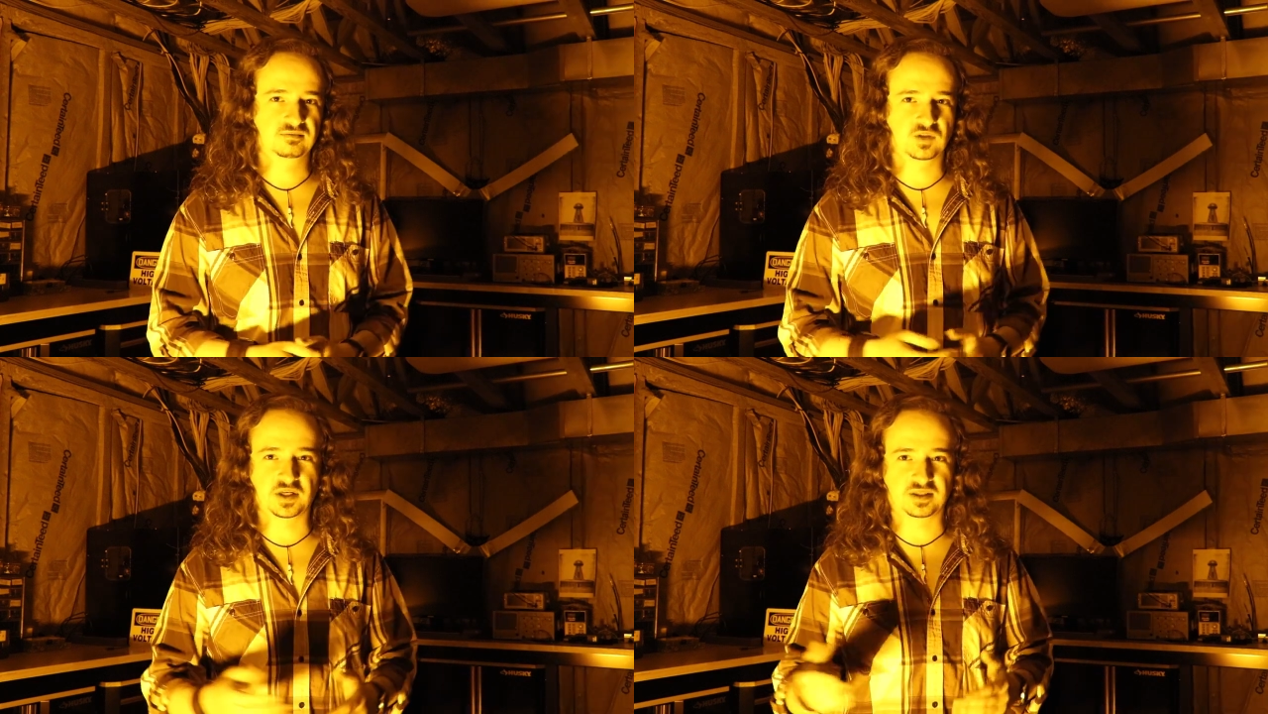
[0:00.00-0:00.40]

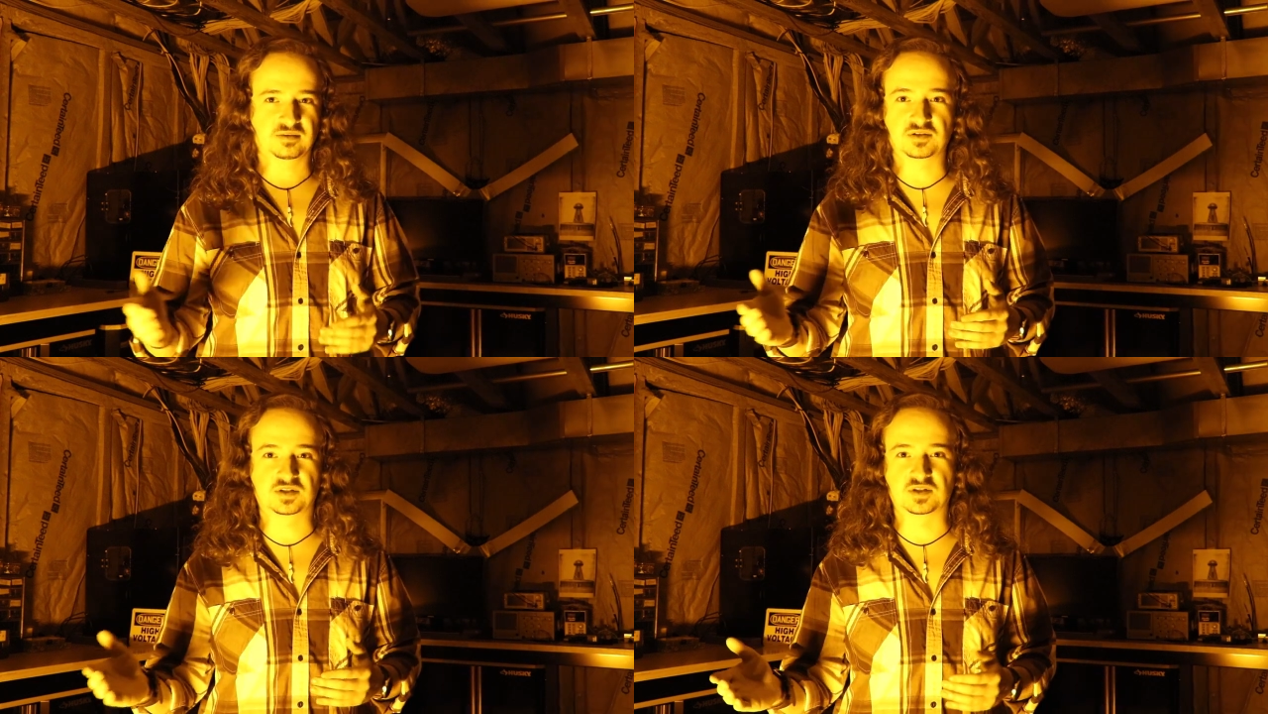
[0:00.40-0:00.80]
Like,
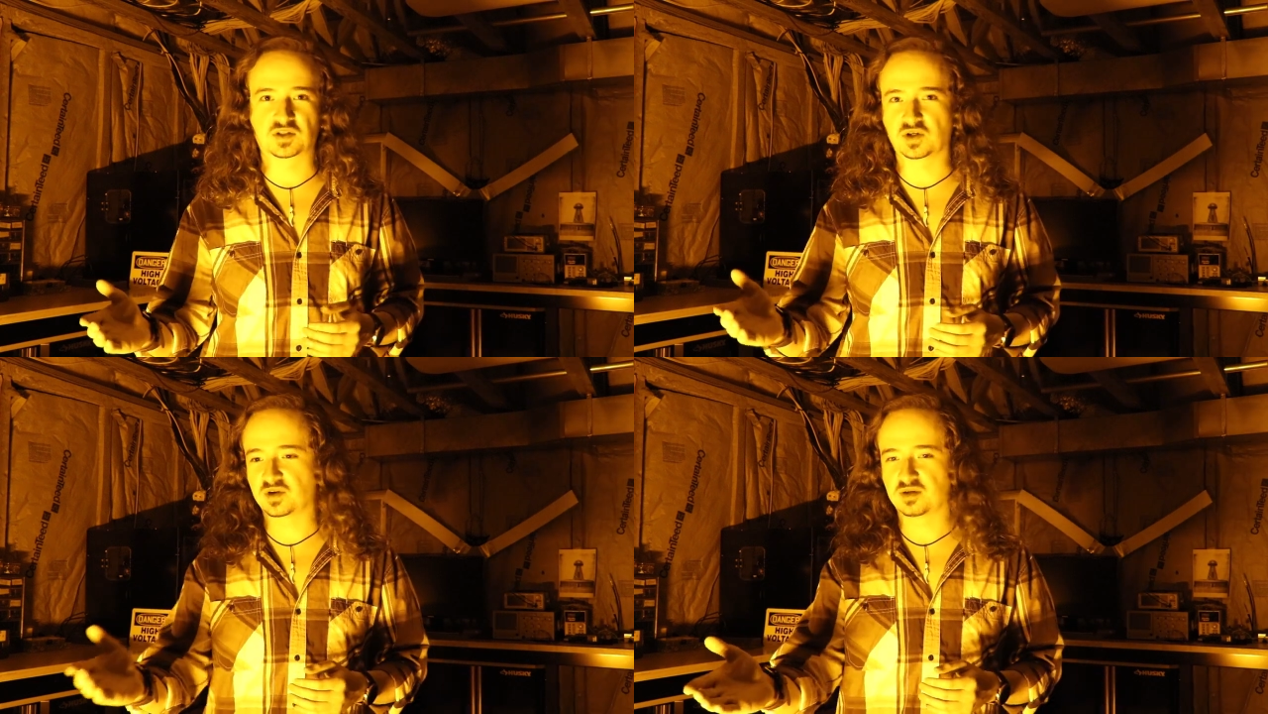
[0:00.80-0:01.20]
just the
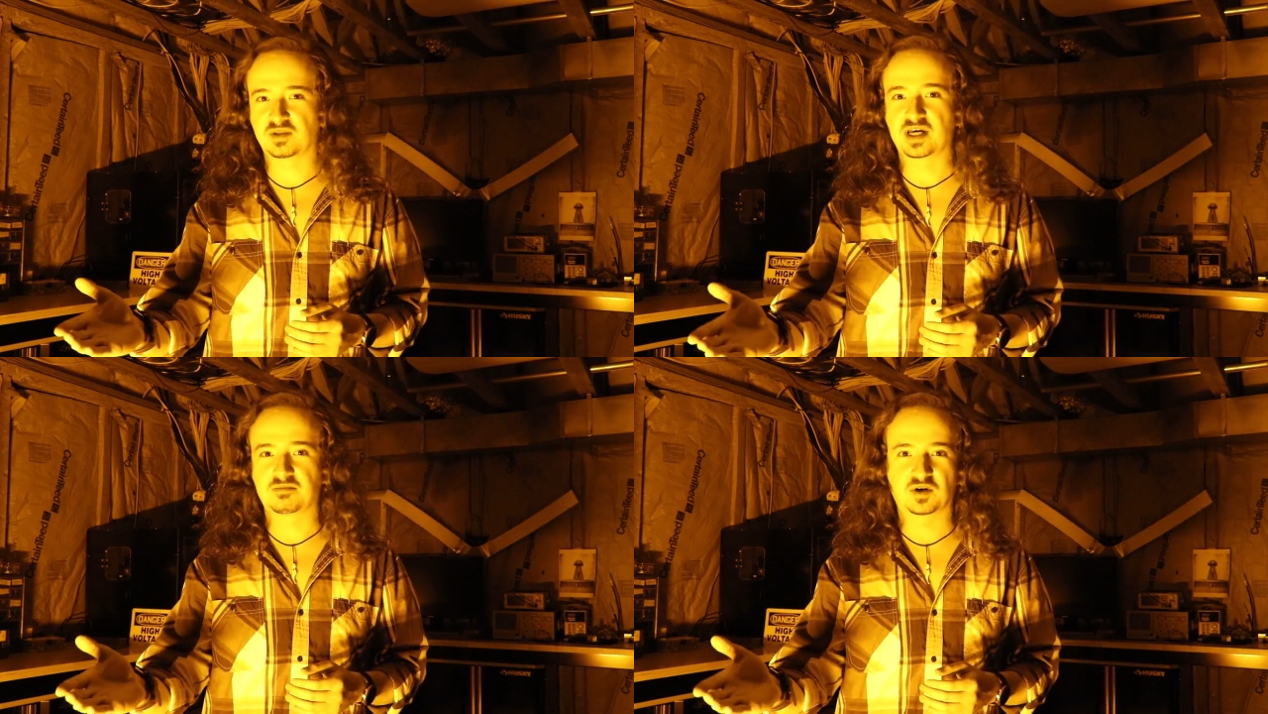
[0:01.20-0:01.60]
sodium
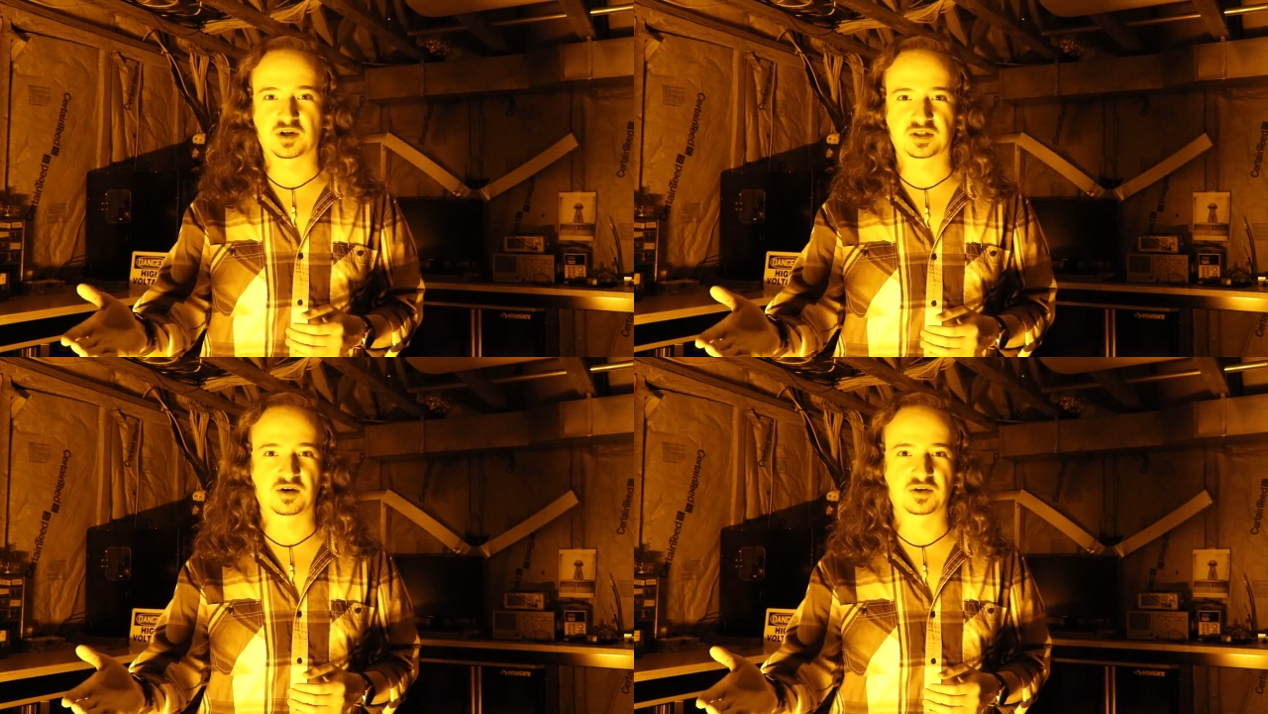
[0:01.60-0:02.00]
lamp on
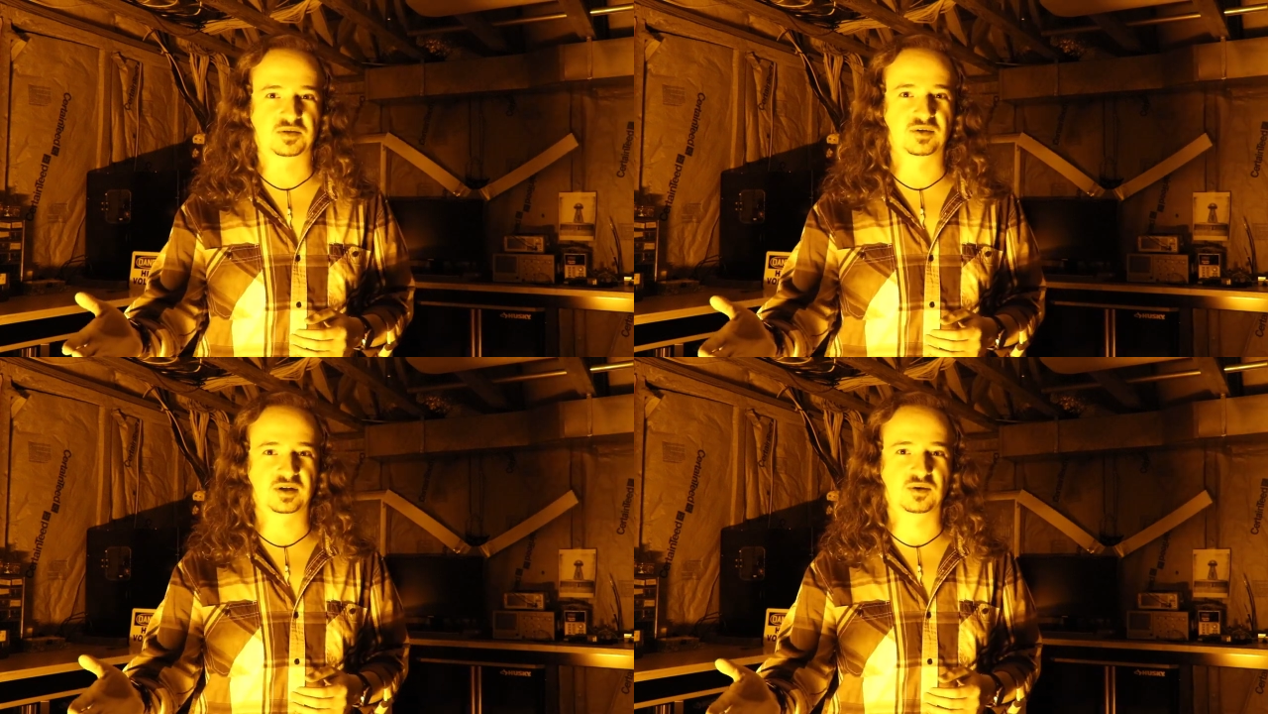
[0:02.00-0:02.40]
its own
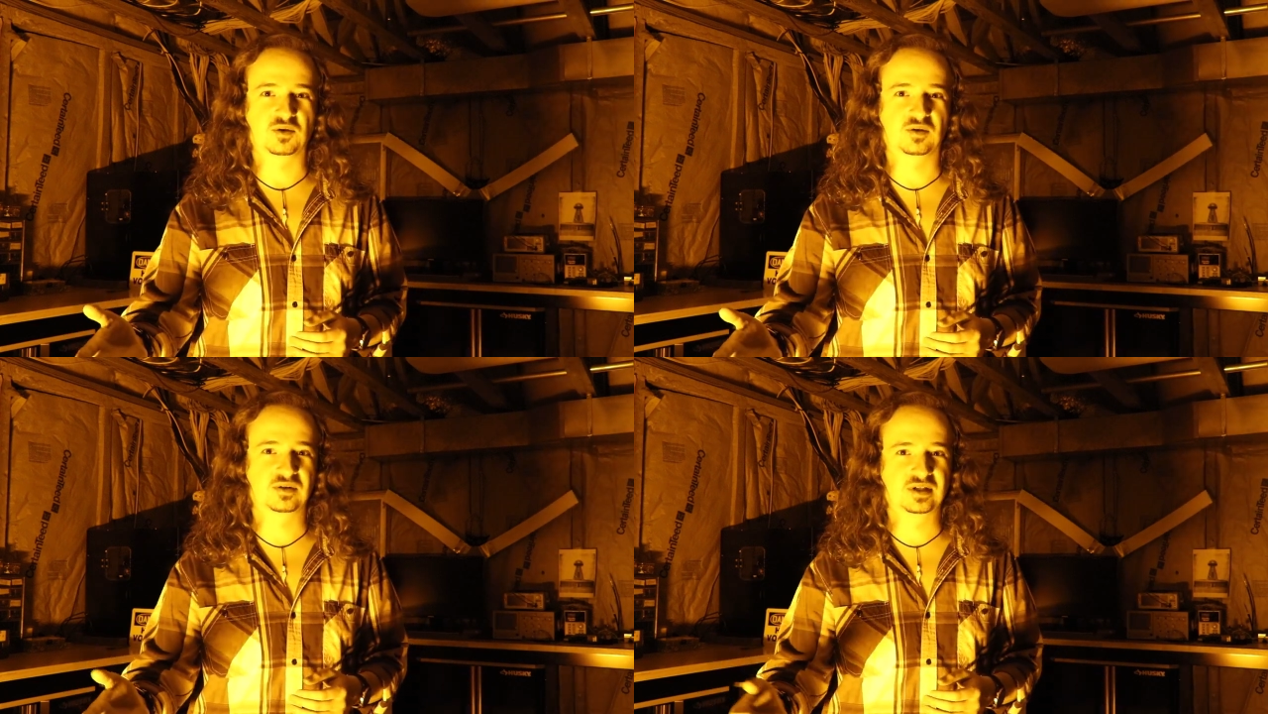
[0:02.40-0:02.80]
is really
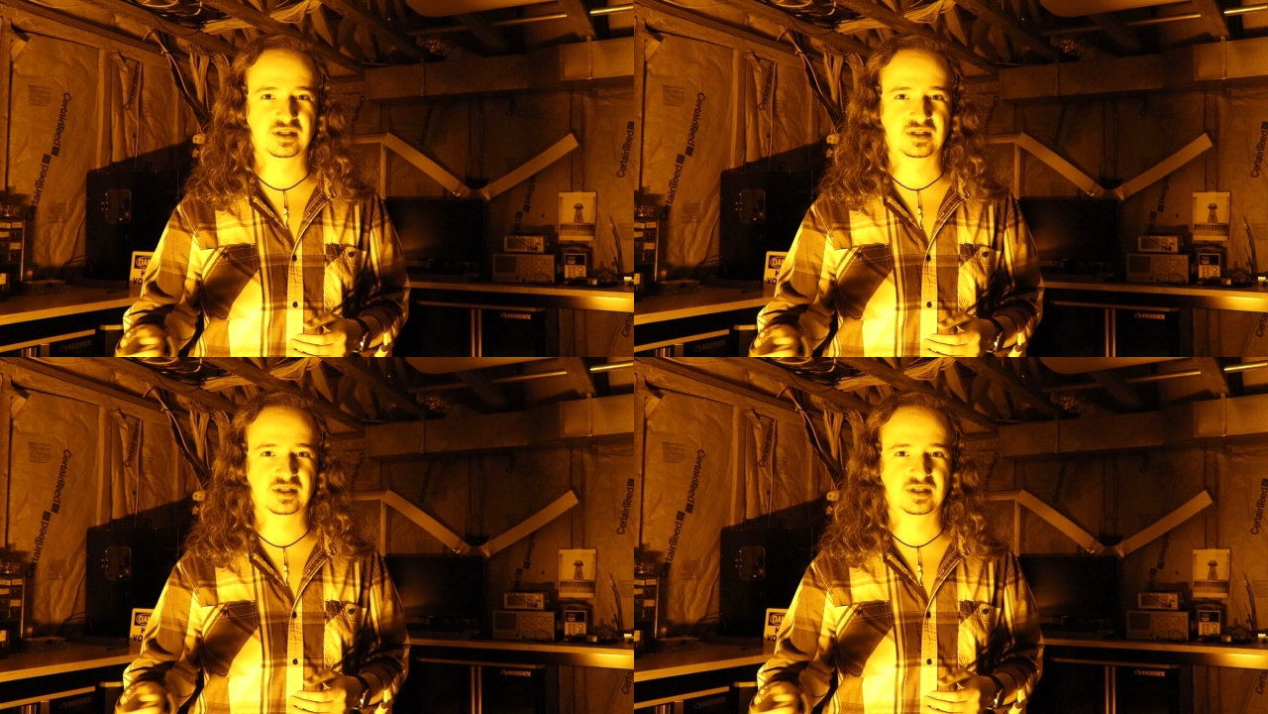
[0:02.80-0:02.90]
cool.